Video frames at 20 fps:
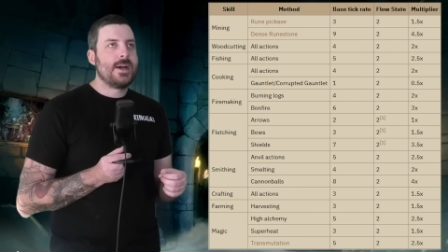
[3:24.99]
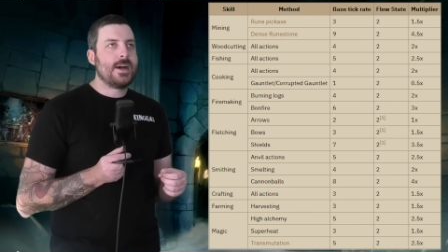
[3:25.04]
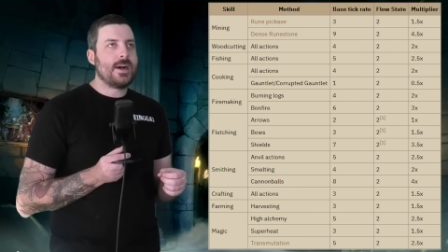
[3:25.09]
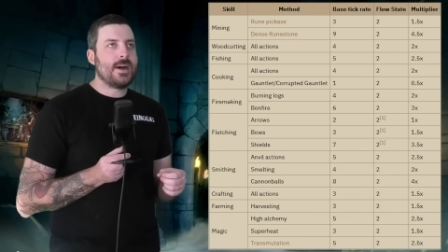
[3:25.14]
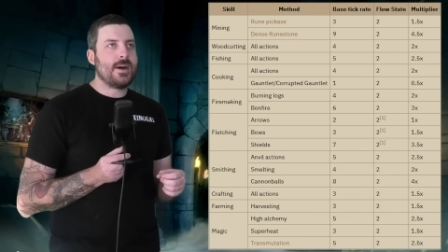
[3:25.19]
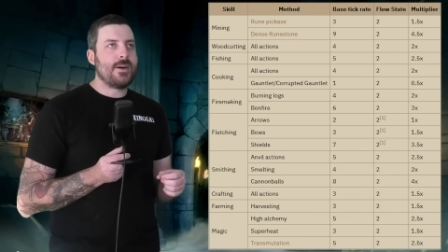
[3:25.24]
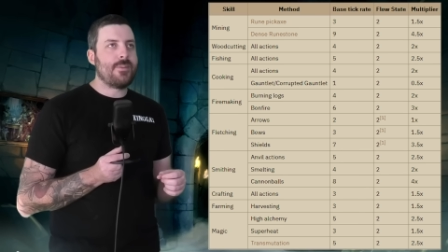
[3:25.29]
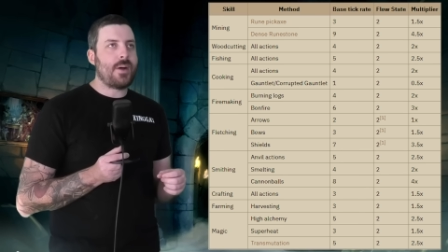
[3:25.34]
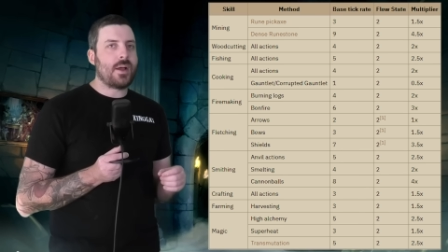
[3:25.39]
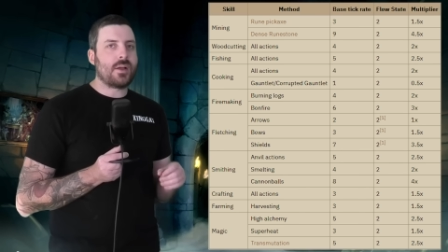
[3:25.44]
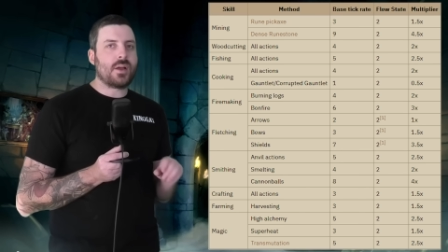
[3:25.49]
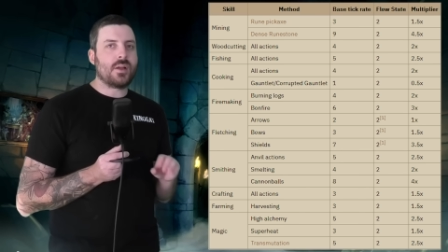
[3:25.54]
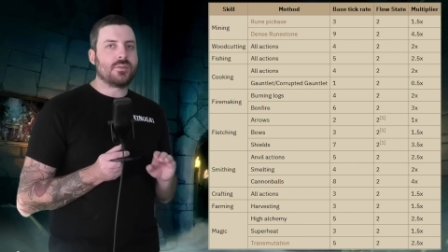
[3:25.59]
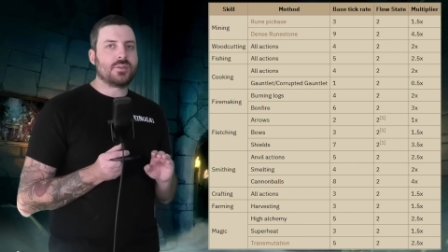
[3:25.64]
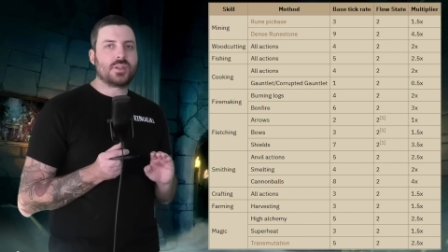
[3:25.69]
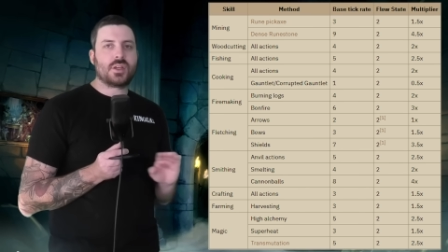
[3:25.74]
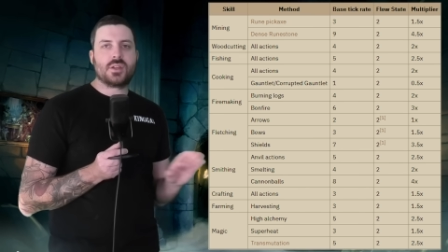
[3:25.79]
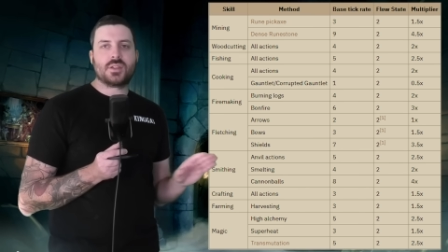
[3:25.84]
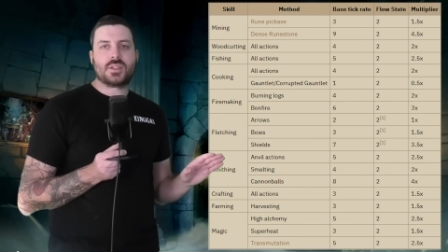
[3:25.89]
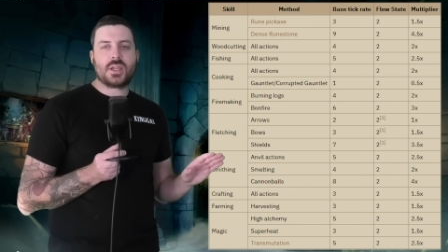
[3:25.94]
I'm
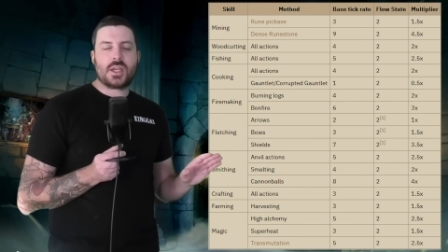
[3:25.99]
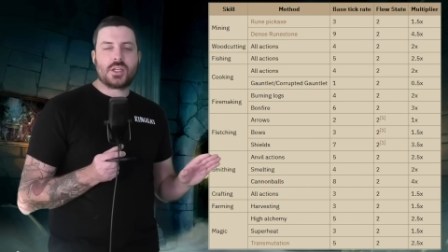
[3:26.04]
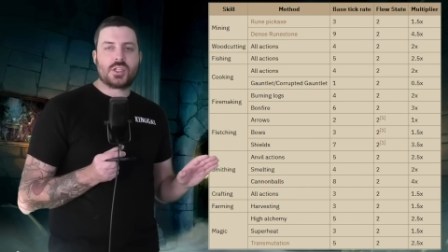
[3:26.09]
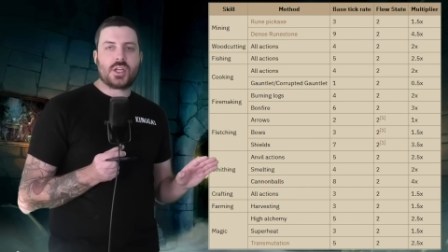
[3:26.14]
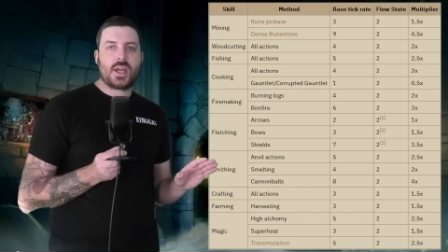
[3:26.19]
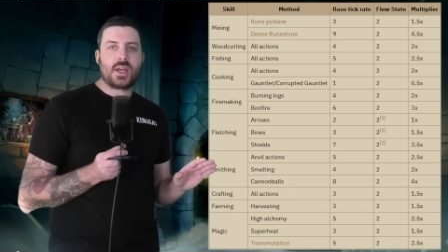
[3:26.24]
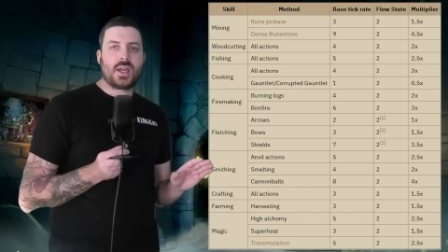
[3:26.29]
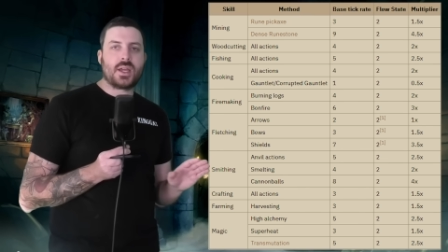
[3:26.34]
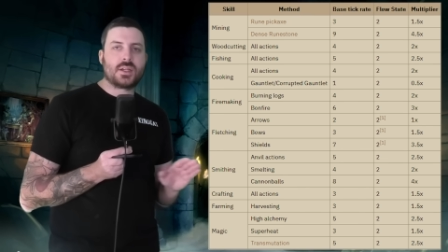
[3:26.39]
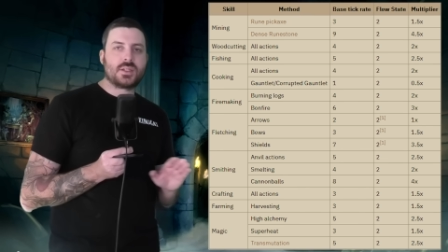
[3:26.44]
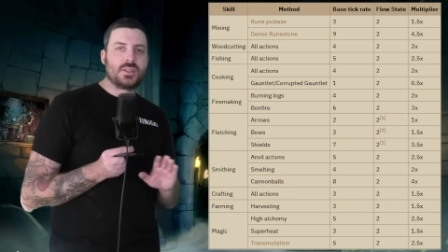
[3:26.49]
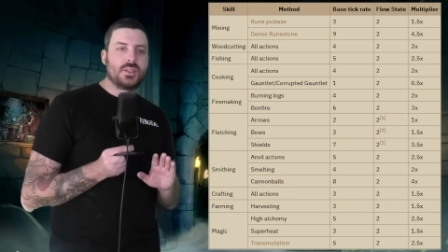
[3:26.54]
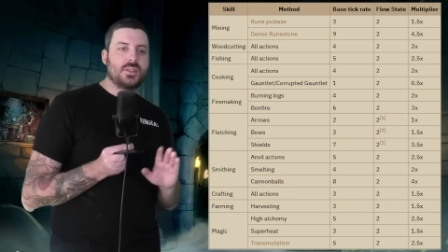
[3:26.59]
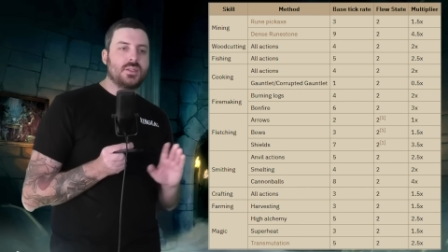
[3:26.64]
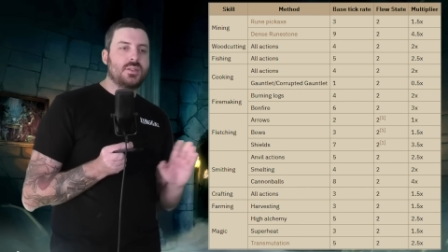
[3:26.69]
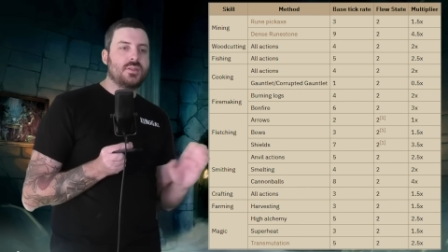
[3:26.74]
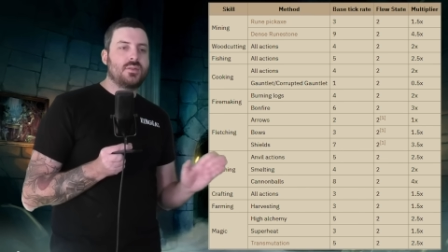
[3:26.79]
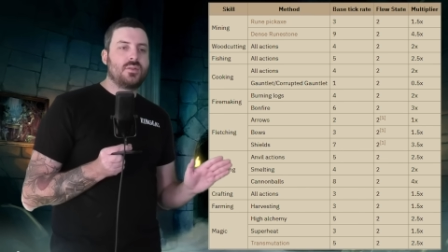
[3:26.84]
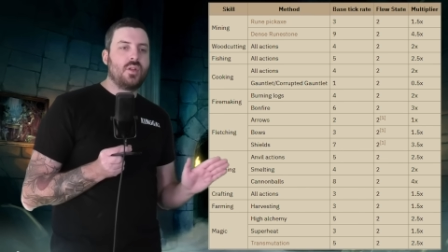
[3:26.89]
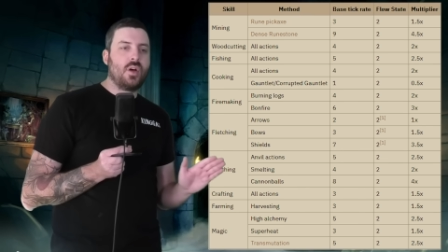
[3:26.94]
just going to say Jagex
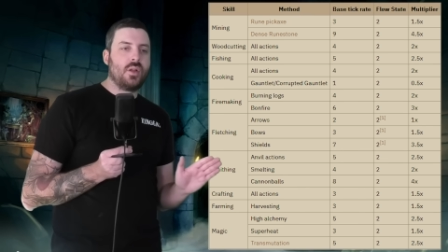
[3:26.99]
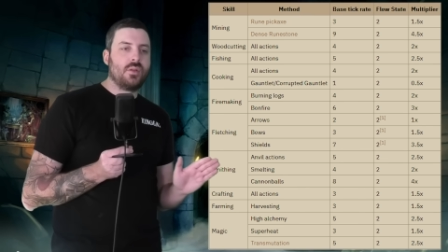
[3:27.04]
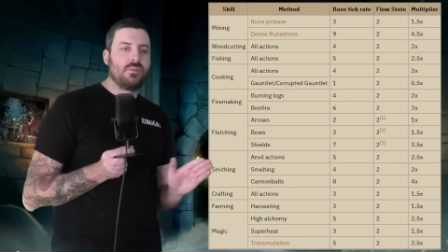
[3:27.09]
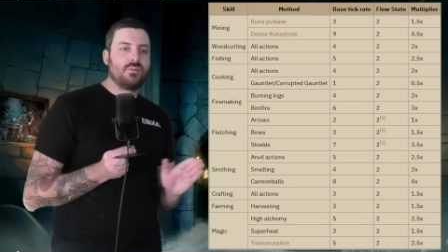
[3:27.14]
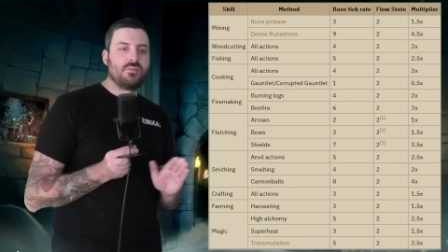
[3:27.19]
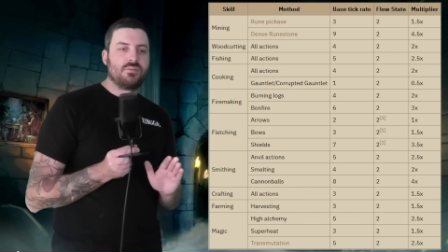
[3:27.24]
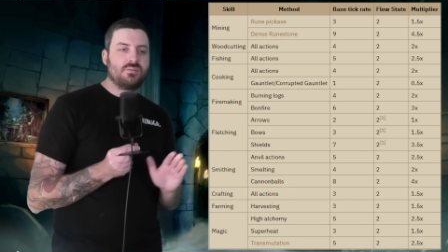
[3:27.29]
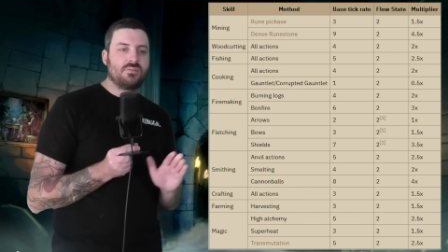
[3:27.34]
is not,